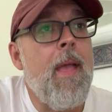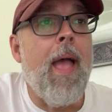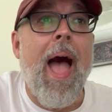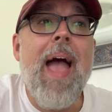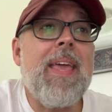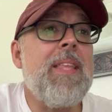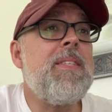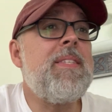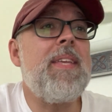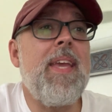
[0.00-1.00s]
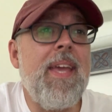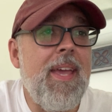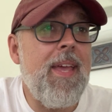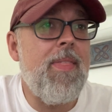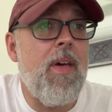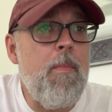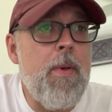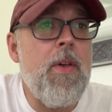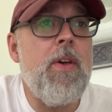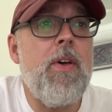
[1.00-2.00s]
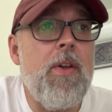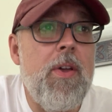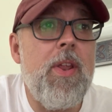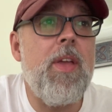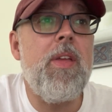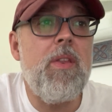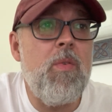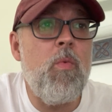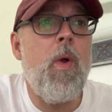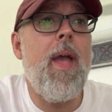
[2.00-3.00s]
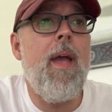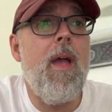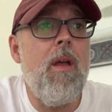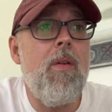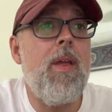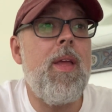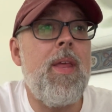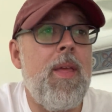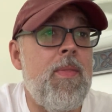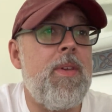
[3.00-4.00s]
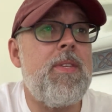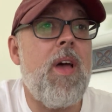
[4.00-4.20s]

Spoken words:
I can see the burden wearing in the